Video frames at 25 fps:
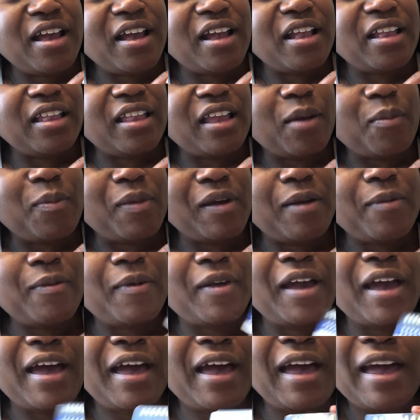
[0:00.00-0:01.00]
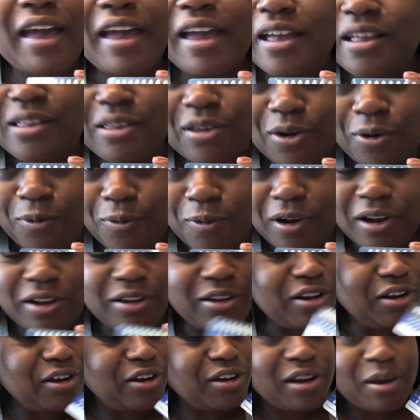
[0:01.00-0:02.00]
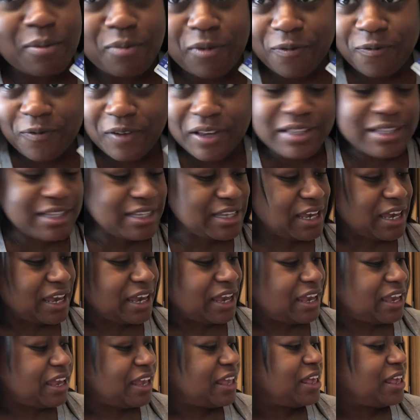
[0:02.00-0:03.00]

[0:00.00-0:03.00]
Now, baby, I ain't nowhere near number 15.